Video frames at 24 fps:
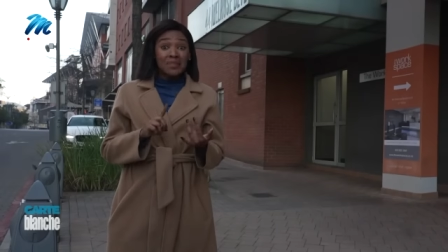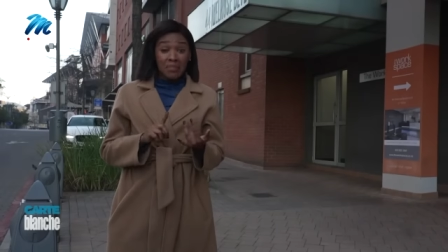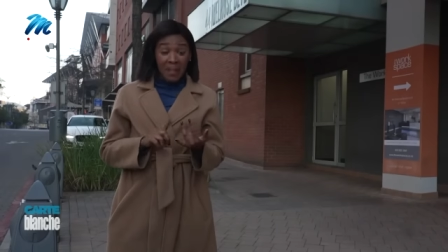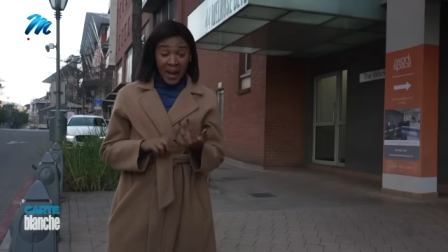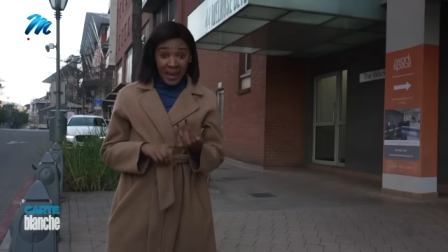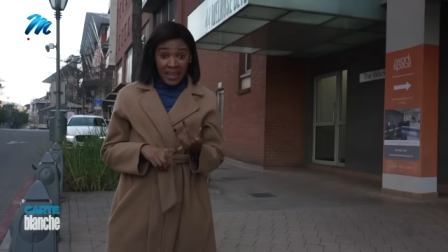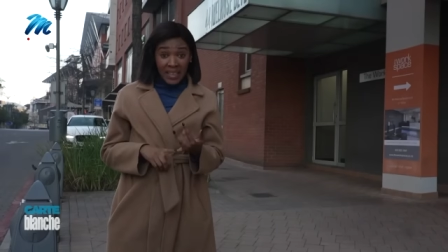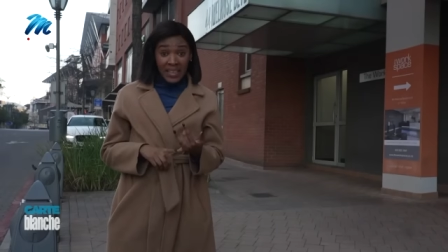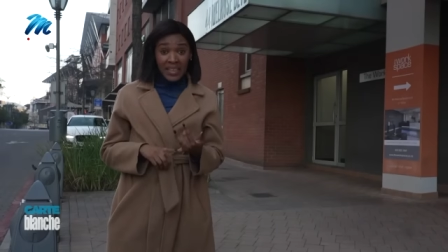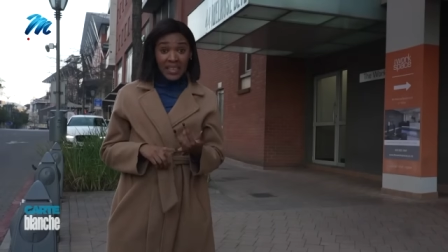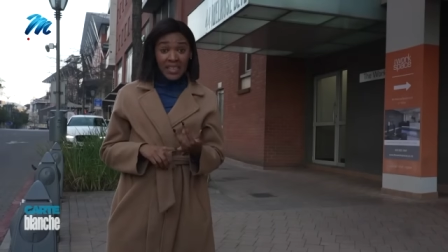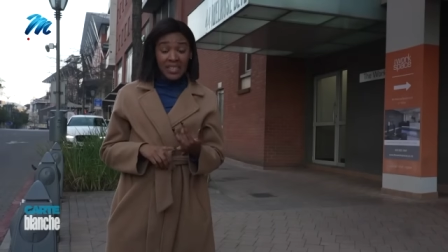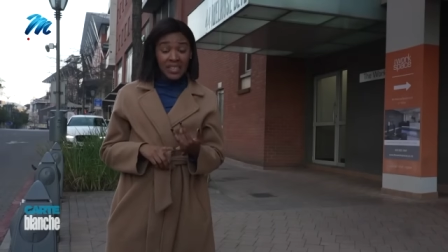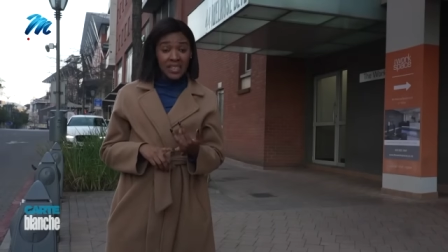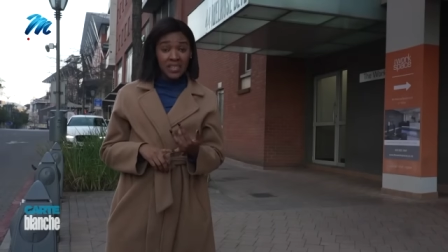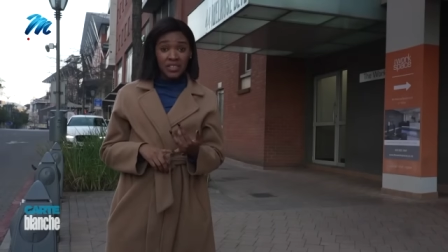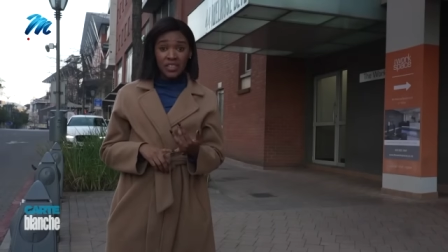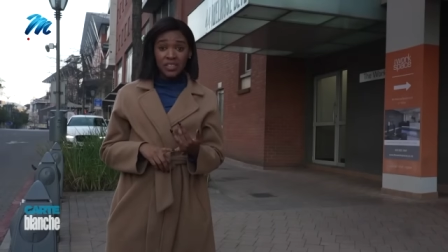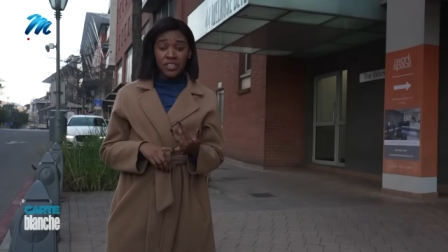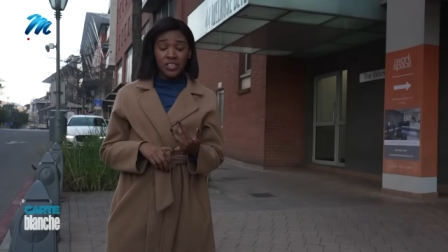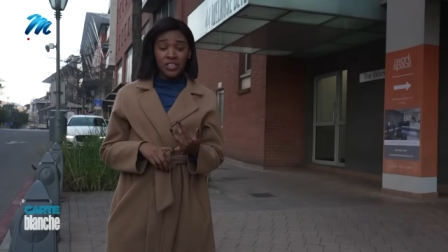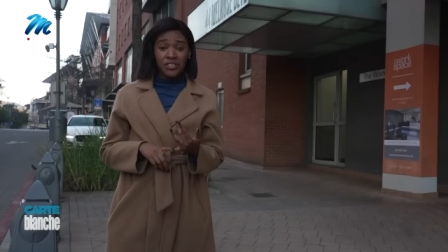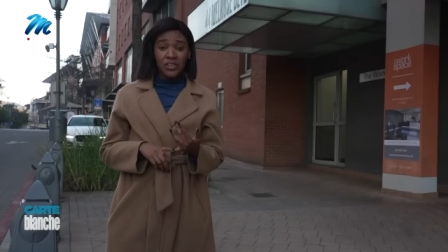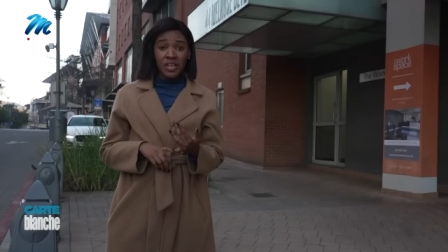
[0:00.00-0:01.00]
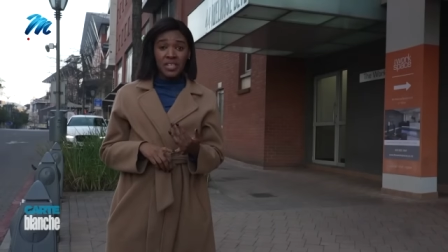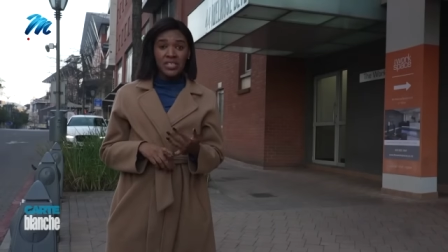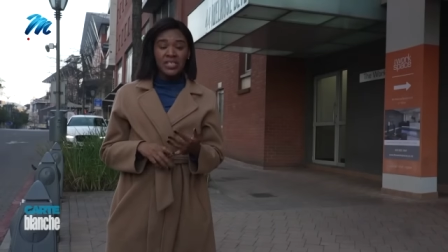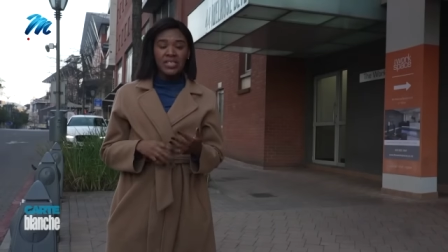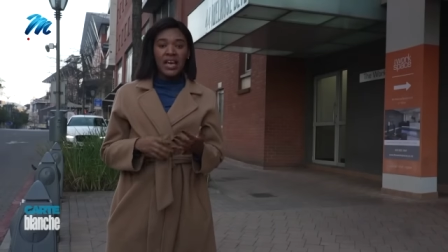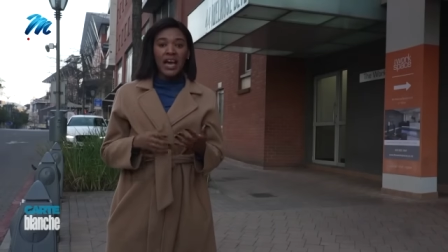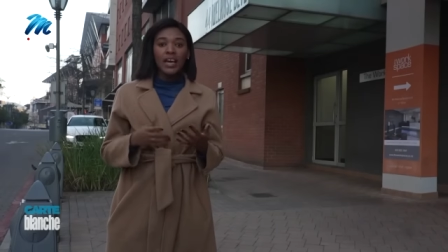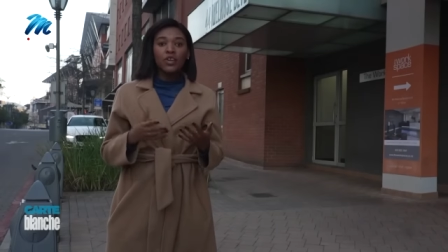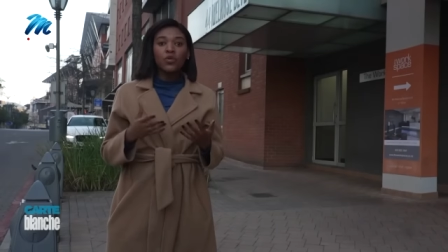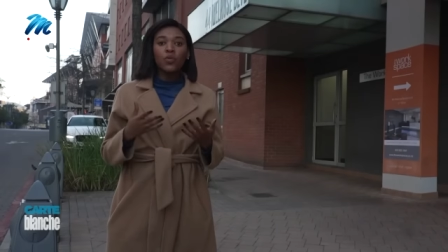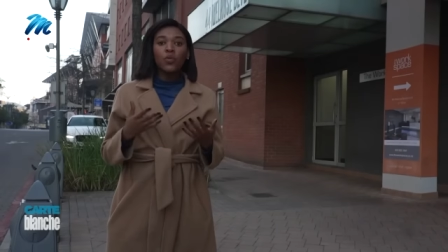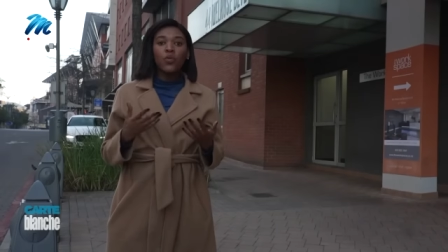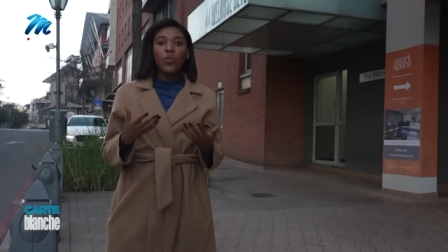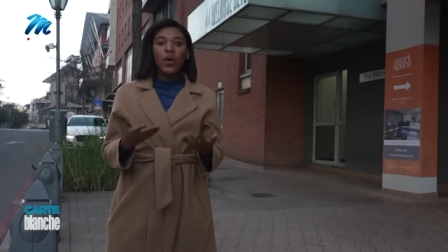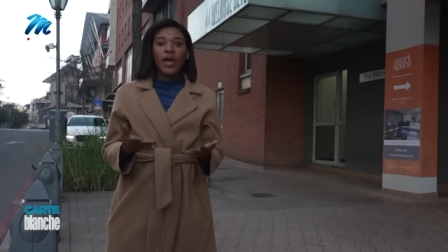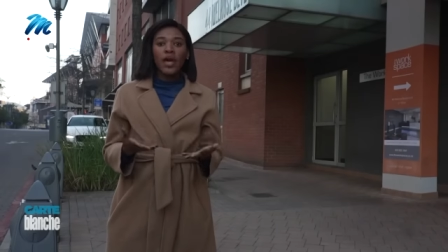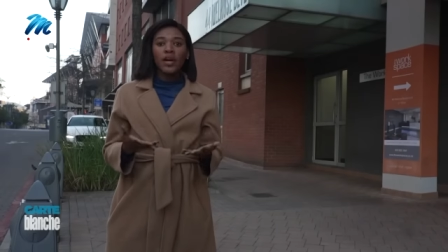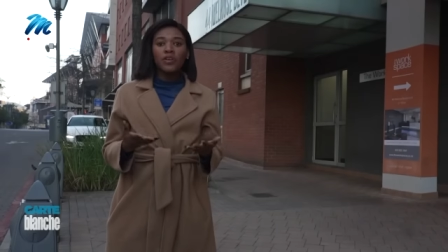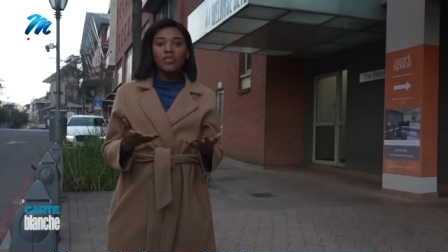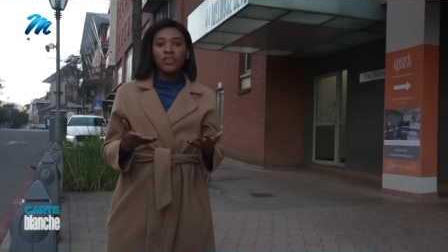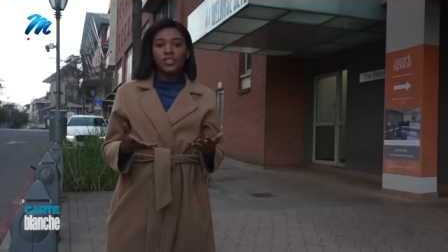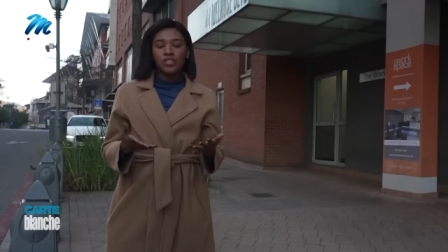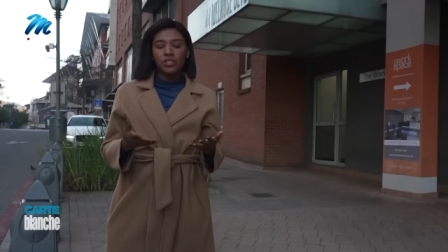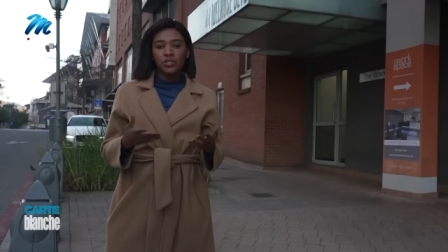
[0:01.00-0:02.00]
money is in the trust and
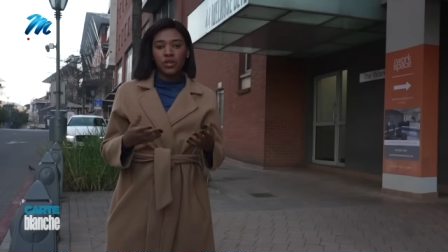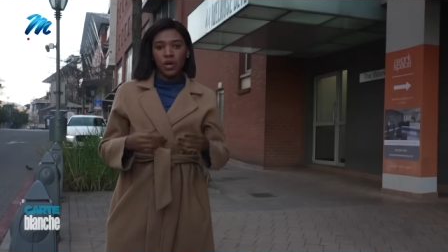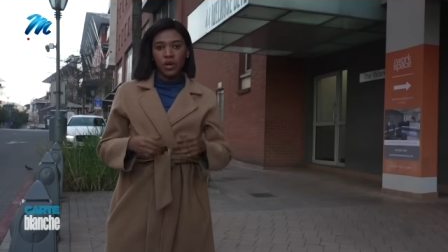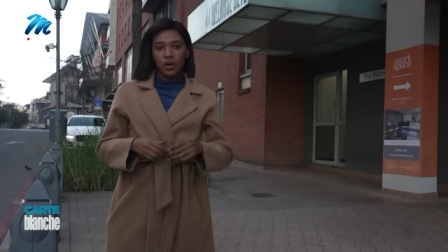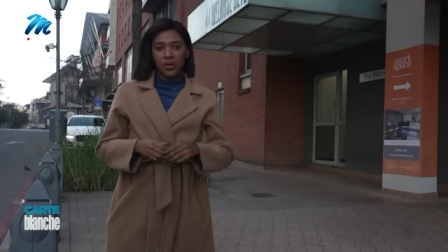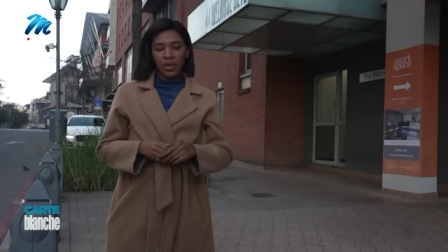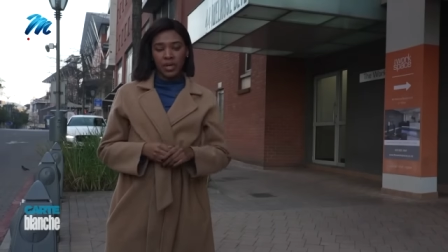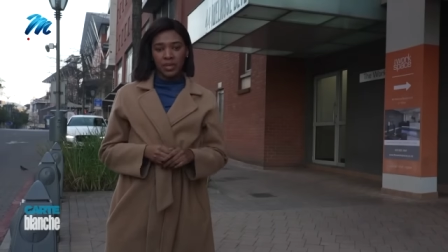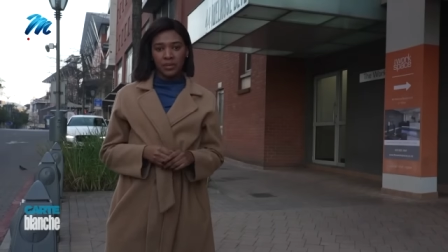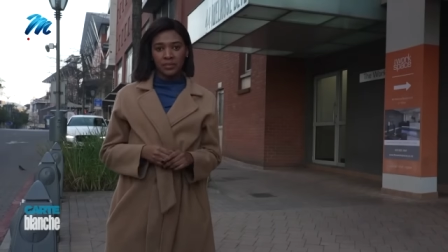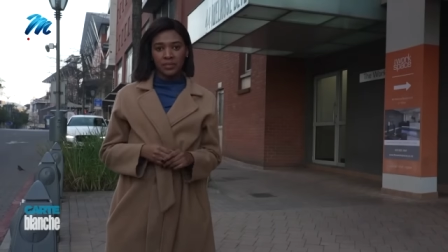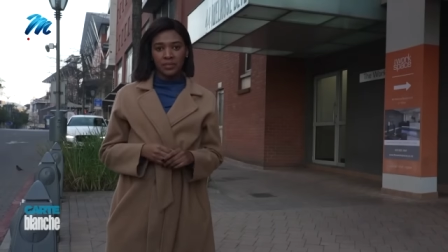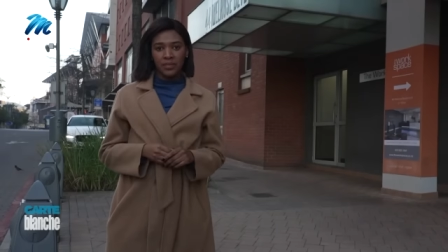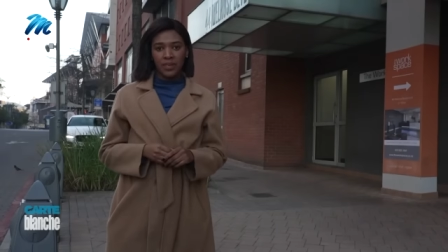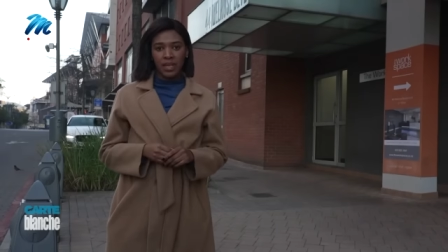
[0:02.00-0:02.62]
where it's going.